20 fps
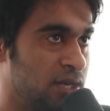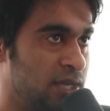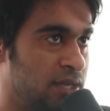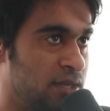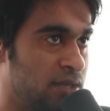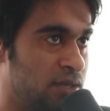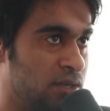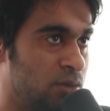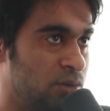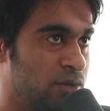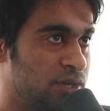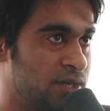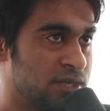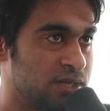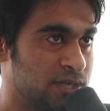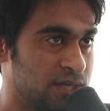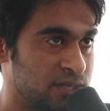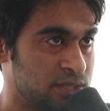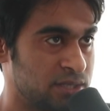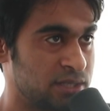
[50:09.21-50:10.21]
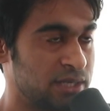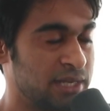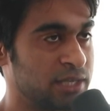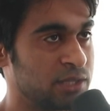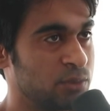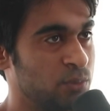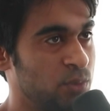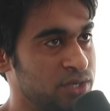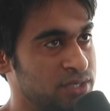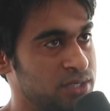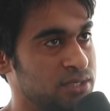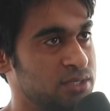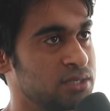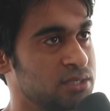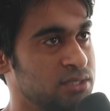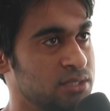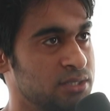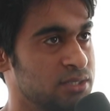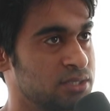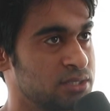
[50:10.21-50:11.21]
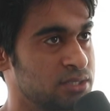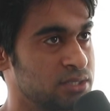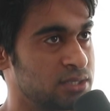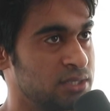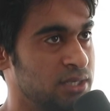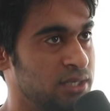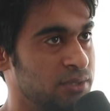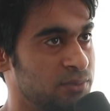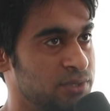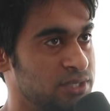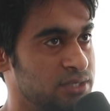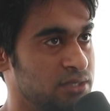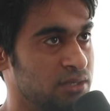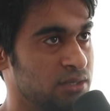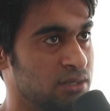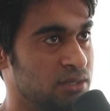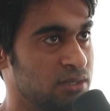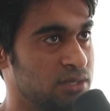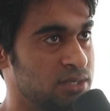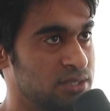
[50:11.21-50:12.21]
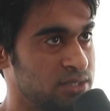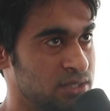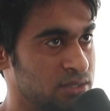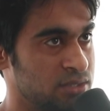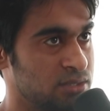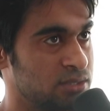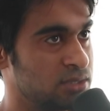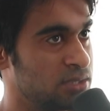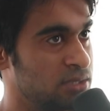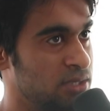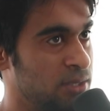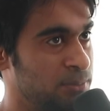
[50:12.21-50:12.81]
Like, or does it, like the voice assistants that we see, does it